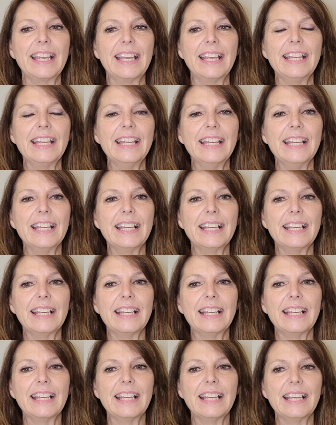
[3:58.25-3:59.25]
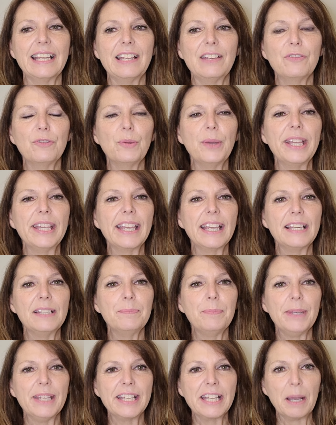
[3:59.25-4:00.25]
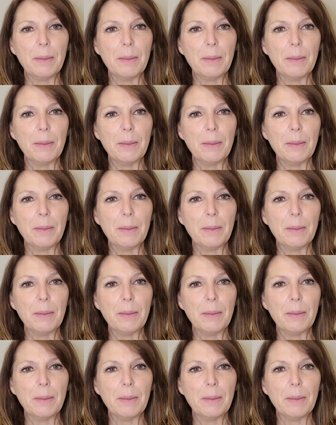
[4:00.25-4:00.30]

if we can be